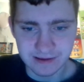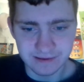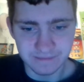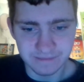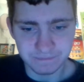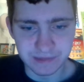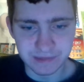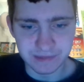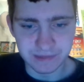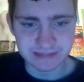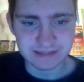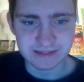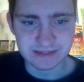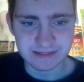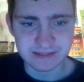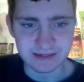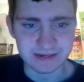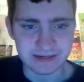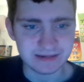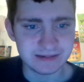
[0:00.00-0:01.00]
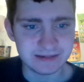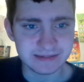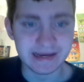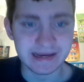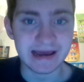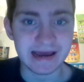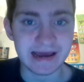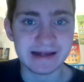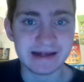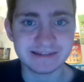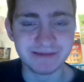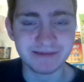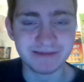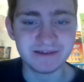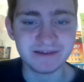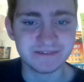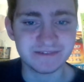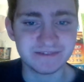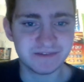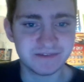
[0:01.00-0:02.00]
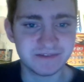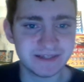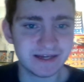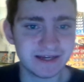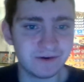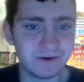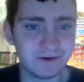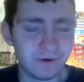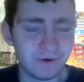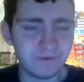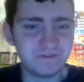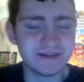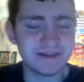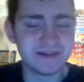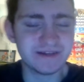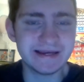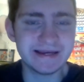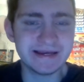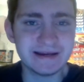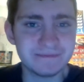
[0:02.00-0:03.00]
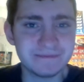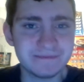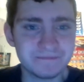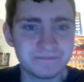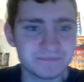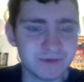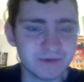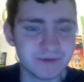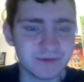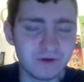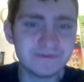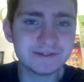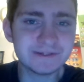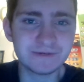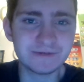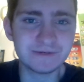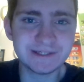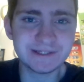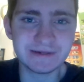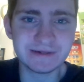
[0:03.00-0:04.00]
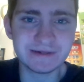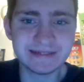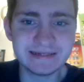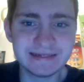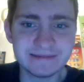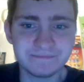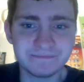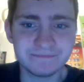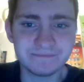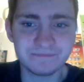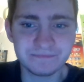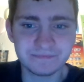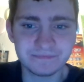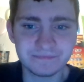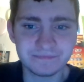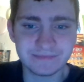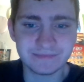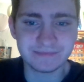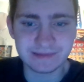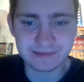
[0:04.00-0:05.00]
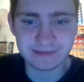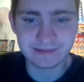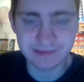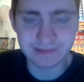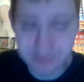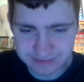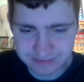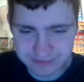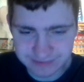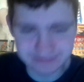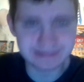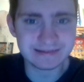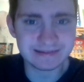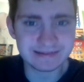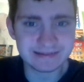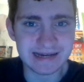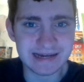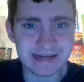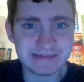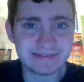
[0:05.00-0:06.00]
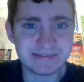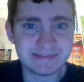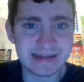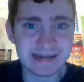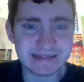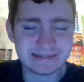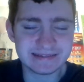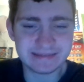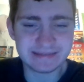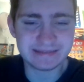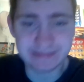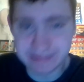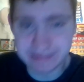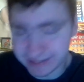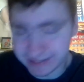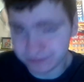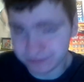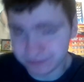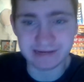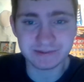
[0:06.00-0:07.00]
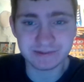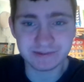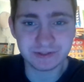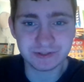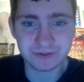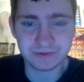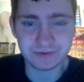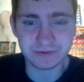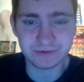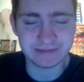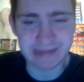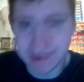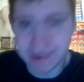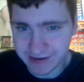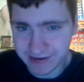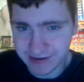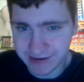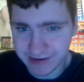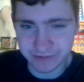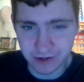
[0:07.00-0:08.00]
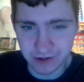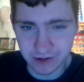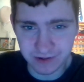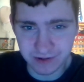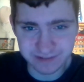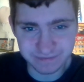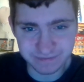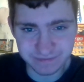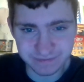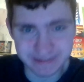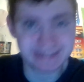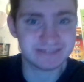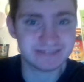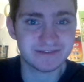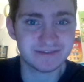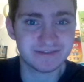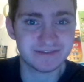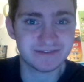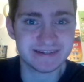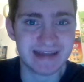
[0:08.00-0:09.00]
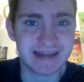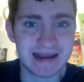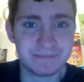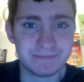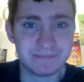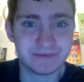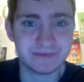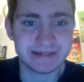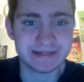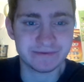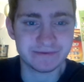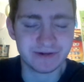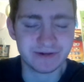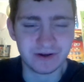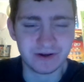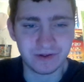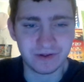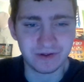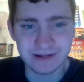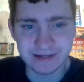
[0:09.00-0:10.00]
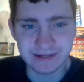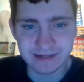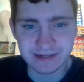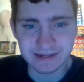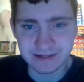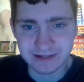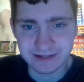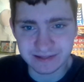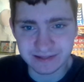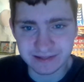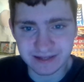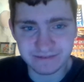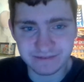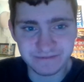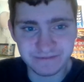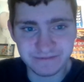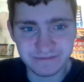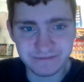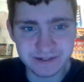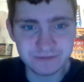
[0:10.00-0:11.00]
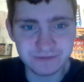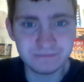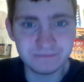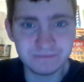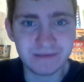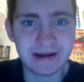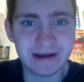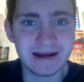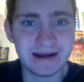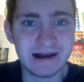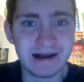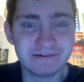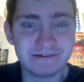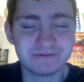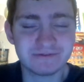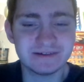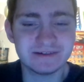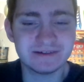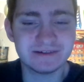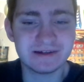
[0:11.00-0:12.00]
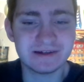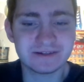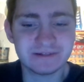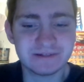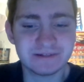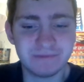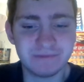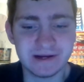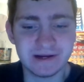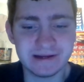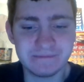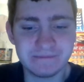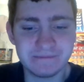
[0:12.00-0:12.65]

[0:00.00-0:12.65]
But uh, yeah, that's it for this video. Hopefully, hopefully 2020 the things I've said, they don't come true, and and we all live peacefully and happily, and we all live kumbaya with one another. But